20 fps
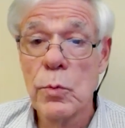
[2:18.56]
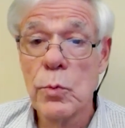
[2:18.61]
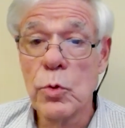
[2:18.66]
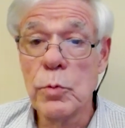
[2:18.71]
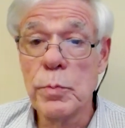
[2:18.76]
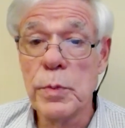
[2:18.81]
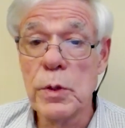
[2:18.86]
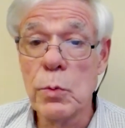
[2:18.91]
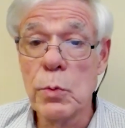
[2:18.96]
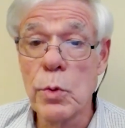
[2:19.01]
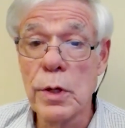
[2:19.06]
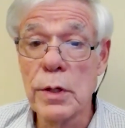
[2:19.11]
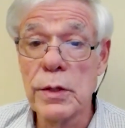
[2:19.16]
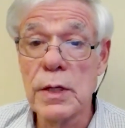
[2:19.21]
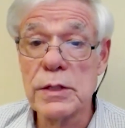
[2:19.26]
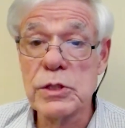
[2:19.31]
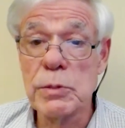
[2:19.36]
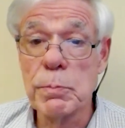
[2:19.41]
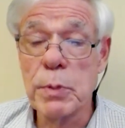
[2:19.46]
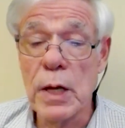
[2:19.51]
would be one
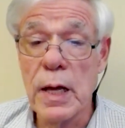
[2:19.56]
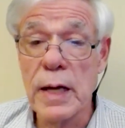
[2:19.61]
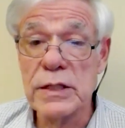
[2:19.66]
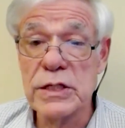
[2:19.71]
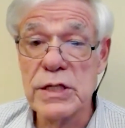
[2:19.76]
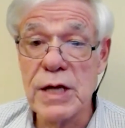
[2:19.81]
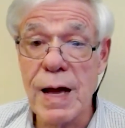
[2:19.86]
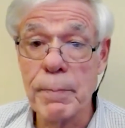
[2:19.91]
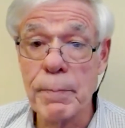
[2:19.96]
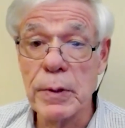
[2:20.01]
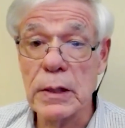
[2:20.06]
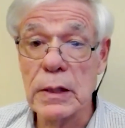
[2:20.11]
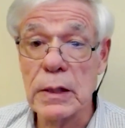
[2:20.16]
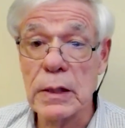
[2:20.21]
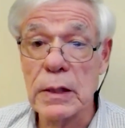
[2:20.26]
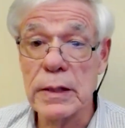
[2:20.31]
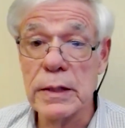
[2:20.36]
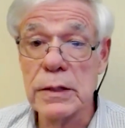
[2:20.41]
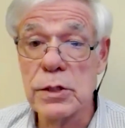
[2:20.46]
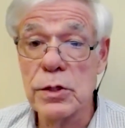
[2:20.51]
that's applied
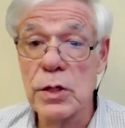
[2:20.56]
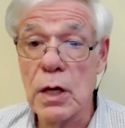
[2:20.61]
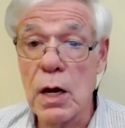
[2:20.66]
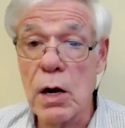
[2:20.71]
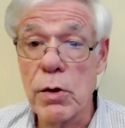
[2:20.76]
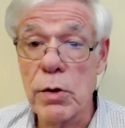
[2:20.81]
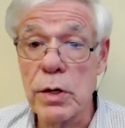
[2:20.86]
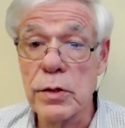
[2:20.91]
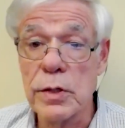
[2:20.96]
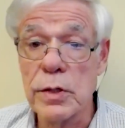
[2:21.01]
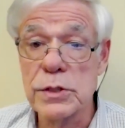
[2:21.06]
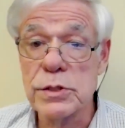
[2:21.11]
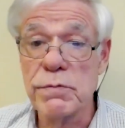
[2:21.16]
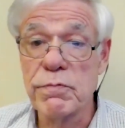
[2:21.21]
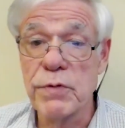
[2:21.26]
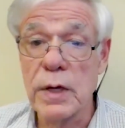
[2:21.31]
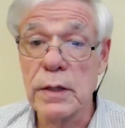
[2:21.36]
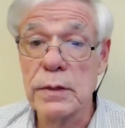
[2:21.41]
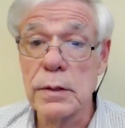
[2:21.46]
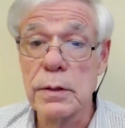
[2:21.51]
topically to the area that's
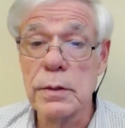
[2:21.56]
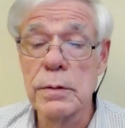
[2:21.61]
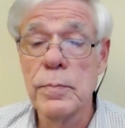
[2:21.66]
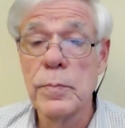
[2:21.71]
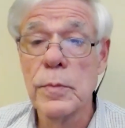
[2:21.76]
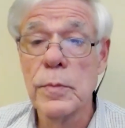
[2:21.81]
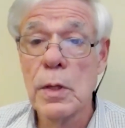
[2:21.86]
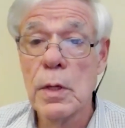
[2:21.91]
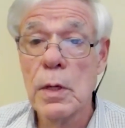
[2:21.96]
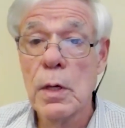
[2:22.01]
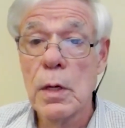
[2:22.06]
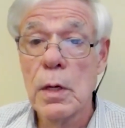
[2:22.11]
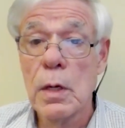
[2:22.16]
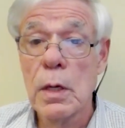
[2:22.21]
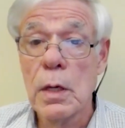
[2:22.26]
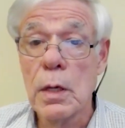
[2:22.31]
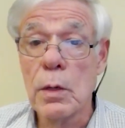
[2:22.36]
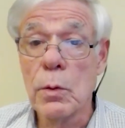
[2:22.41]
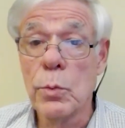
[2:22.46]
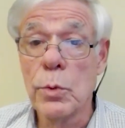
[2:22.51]
affected.
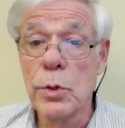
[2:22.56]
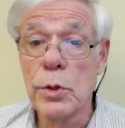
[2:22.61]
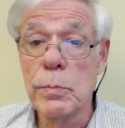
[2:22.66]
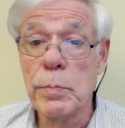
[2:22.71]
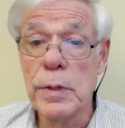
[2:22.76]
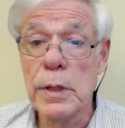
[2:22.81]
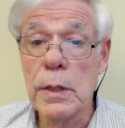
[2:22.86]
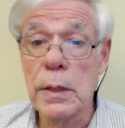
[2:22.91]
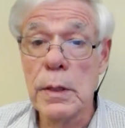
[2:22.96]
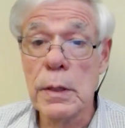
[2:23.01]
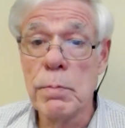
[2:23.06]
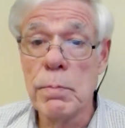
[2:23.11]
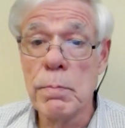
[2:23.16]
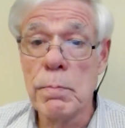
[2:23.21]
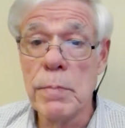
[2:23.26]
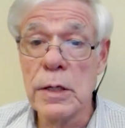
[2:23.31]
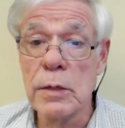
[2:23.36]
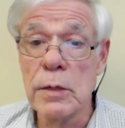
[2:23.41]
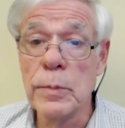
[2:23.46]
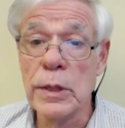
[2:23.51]
It would be
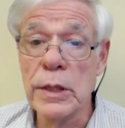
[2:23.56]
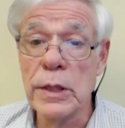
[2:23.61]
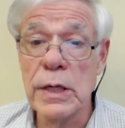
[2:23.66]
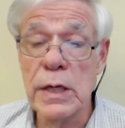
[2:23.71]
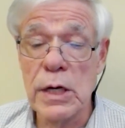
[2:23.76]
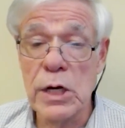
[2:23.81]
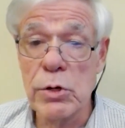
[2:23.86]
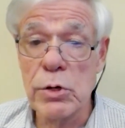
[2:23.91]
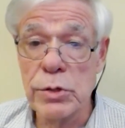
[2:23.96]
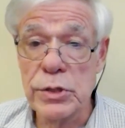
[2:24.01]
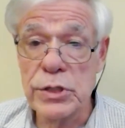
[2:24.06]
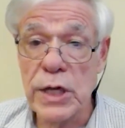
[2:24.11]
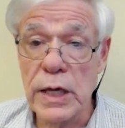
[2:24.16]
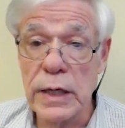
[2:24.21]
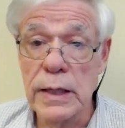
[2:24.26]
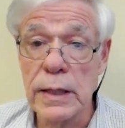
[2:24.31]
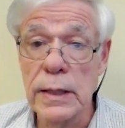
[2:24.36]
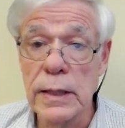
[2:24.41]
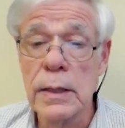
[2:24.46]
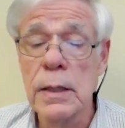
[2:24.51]
minimally
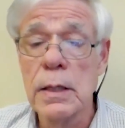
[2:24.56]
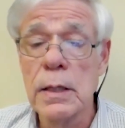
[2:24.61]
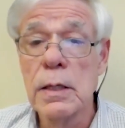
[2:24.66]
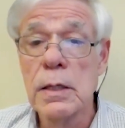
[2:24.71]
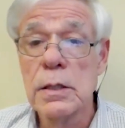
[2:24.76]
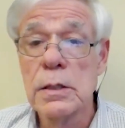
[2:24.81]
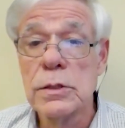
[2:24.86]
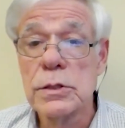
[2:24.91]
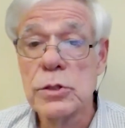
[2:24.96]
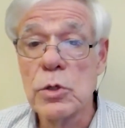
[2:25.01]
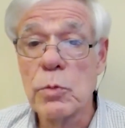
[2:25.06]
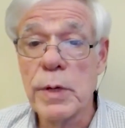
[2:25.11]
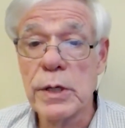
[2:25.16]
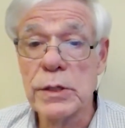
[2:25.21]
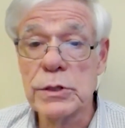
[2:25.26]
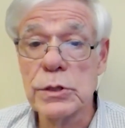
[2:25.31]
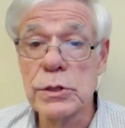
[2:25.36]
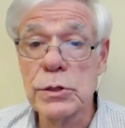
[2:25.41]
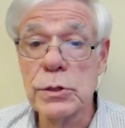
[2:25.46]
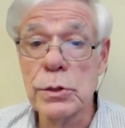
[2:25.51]
irritating, so
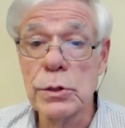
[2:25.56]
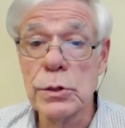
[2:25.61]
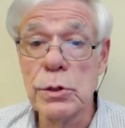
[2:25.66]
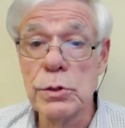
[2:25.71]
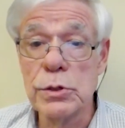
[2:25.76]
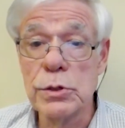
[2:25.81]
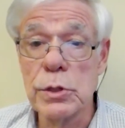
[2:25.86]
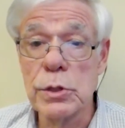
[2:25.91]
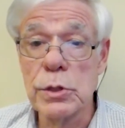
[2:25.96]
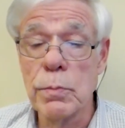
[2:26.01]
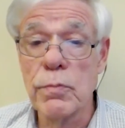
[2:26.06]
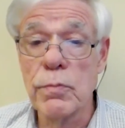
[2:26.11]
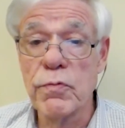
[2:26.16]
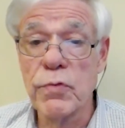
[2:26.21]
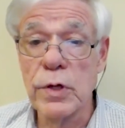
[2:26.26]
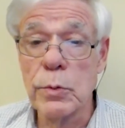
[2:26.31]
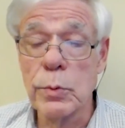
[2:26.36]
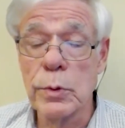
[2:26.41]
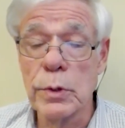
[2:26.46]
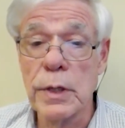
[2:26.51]
patients could use it
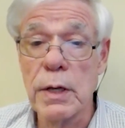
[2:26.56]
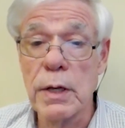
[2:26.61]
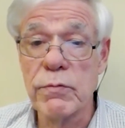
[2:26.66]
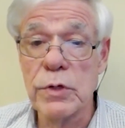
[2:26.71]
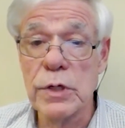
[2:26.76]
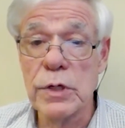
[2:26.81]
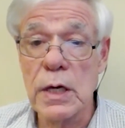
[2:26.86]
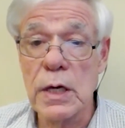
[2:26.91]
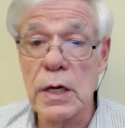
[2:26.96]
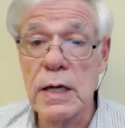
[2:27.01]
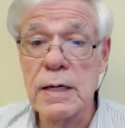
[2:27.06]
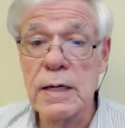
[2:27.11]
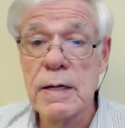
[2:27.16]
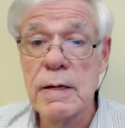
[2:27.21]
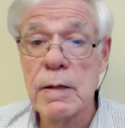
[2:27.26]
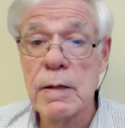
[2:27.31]
frequently every day.